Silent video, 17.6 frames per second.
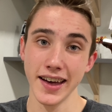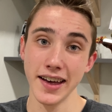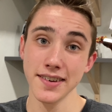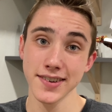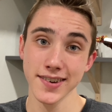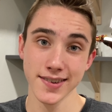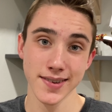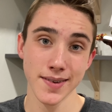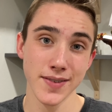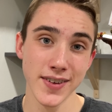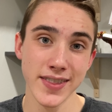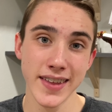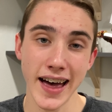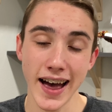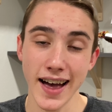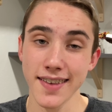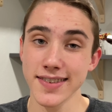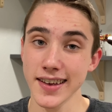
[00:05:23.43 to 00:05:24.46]
It's just something that
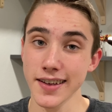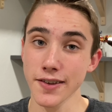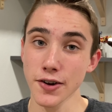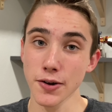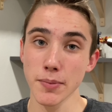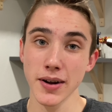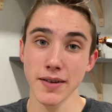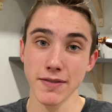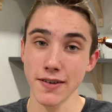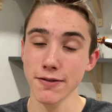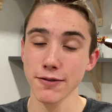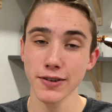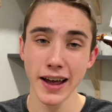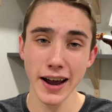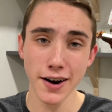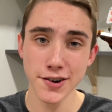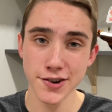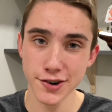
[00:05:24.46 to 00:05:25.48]
adds a little bit of a
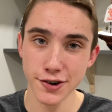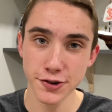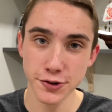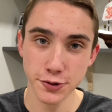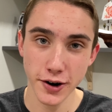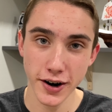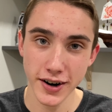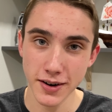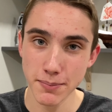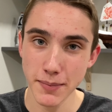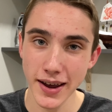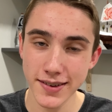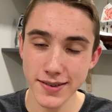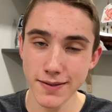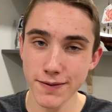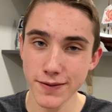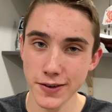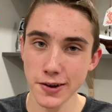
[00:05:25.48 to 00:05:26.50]
flair to your droid and makes them
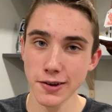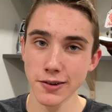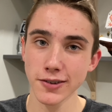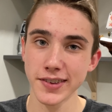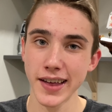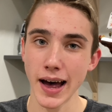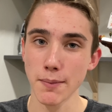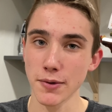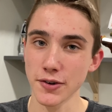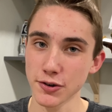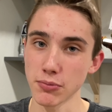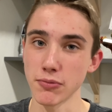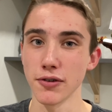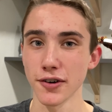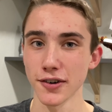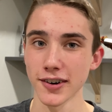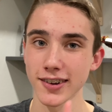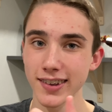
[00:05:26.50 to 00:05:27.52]
feel that much
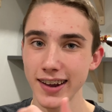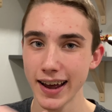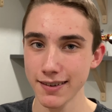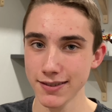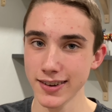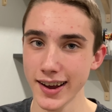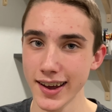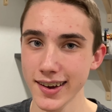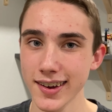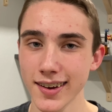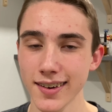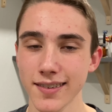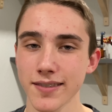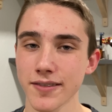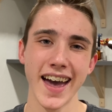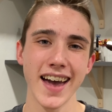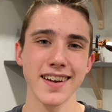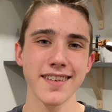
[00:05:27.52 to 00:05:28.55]
more lifelike.
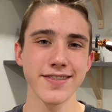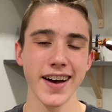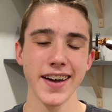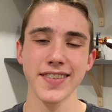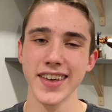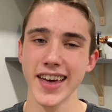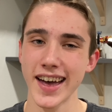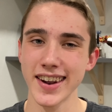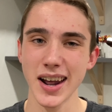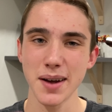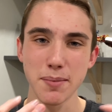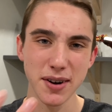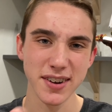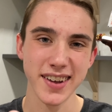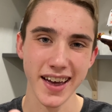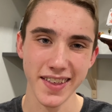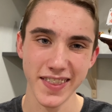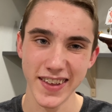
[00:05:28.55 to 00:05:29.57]
And finally, at number
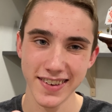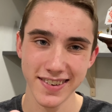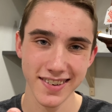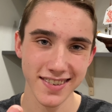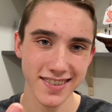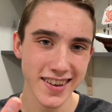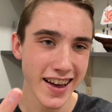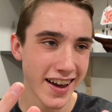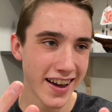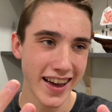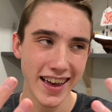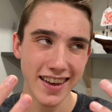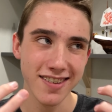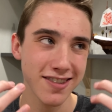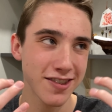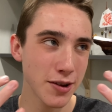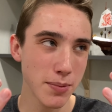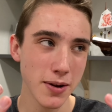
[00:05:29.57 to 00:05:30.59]
10, this is a
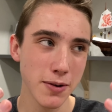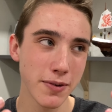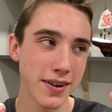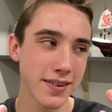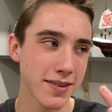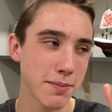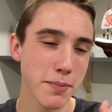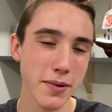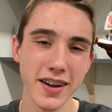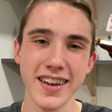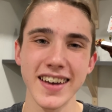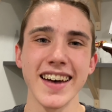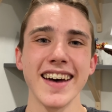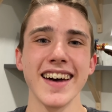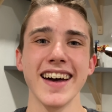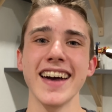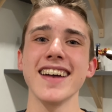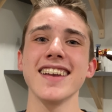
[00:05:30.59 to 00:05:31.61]
stupid reason, but
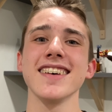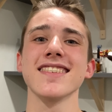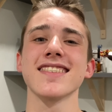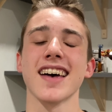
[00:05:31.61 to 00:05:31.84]
it is